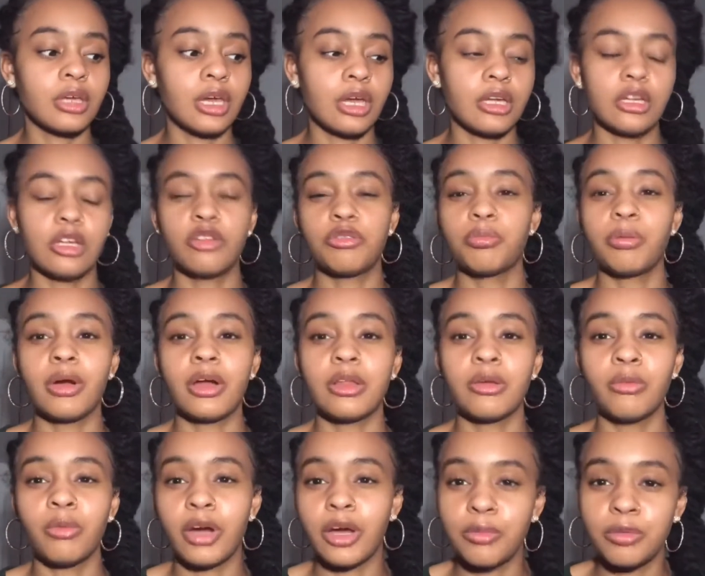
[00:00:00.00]
and that's probably
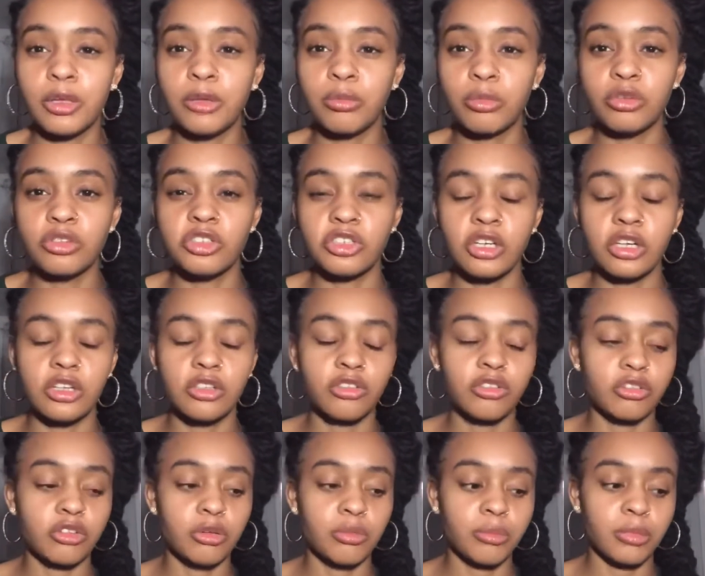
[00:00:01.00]
why people judge
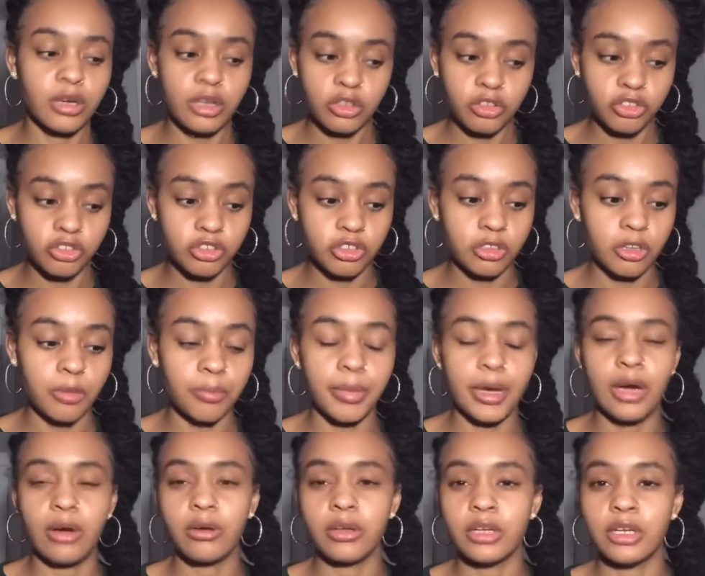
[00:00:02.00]
so much
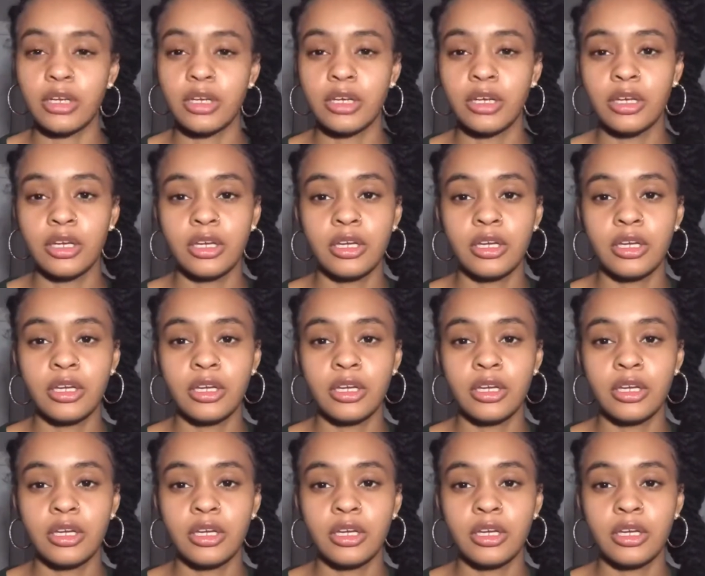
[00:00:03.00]
about it.